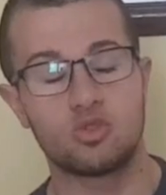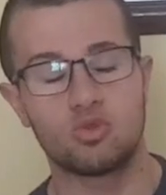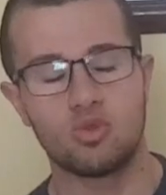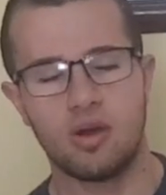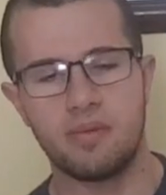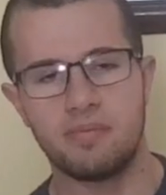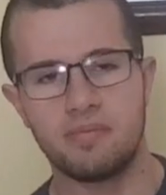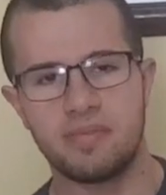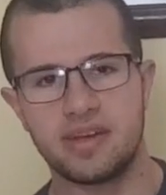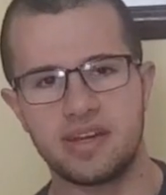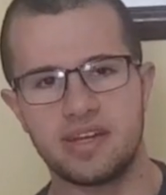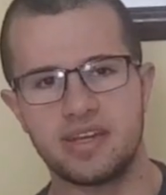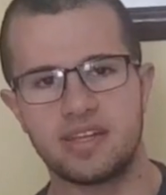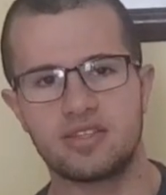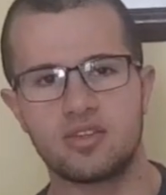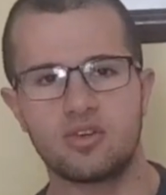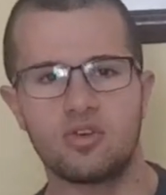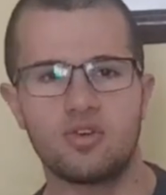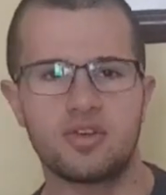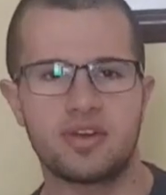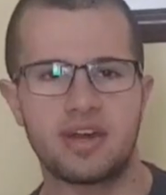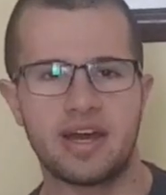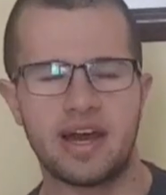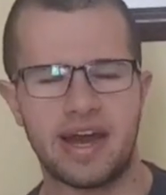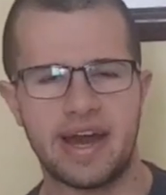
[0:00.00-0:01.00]
to 1 minute
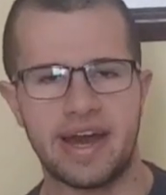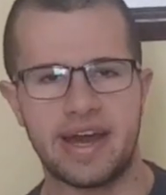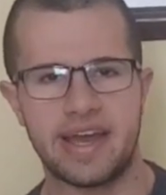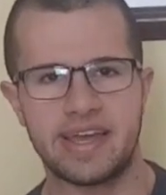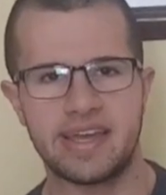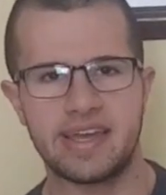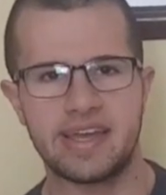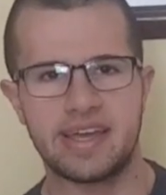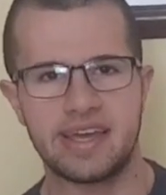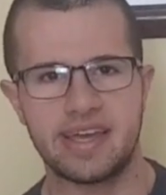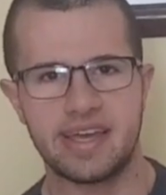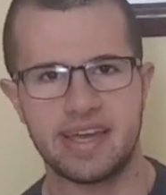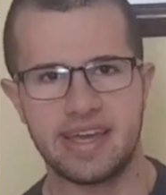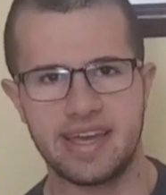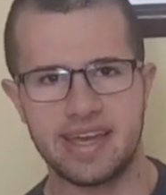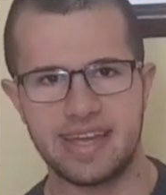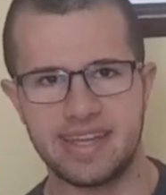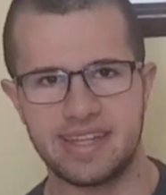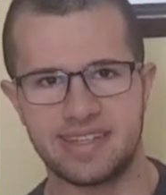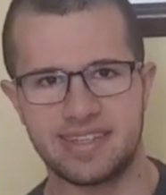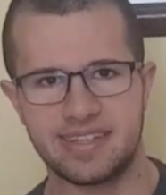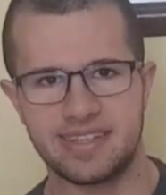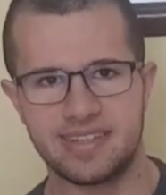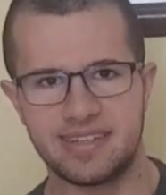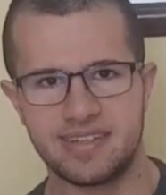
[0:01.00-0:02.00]
on high
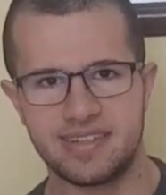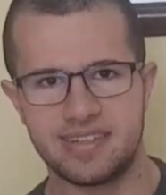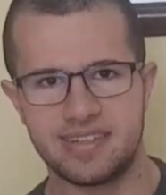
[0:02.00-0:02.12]
heat.